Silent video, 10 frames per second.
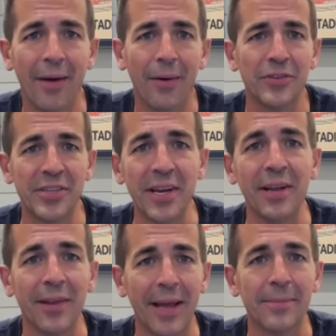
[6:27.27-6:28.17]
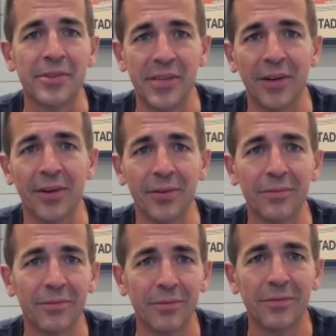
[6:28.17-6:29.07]
CeeDee Lamb's
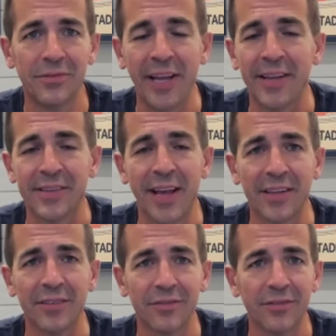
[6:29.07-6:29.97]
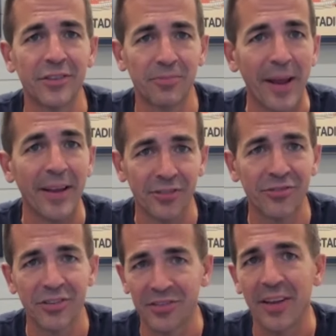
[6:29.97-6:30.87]
deal takes that space
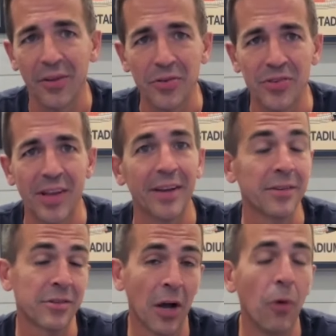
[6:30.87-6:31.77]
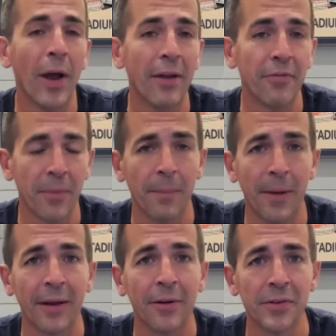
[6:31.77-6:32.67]
to say those things away from the
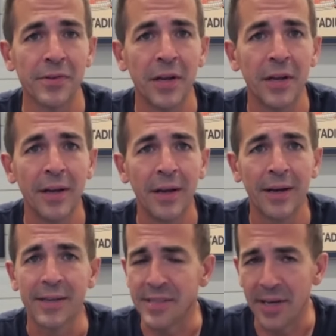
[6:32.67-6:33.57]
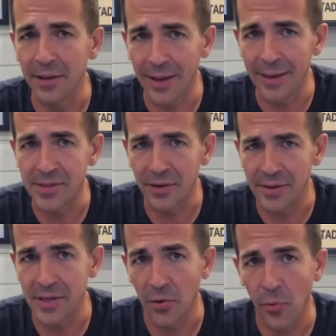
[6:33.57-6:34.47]
Bengals. Because CeeDee Lamb's deal
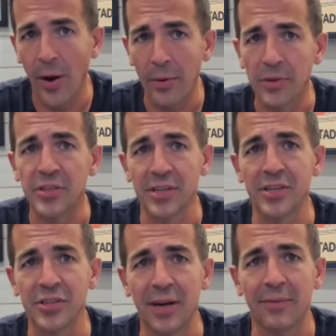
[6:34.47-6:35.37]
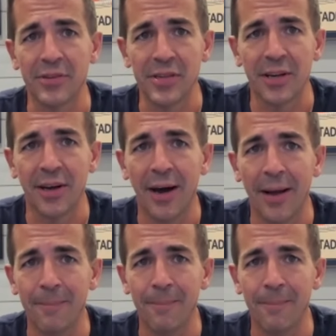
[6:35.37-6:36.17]
isn't quite what Justin Jefferson got,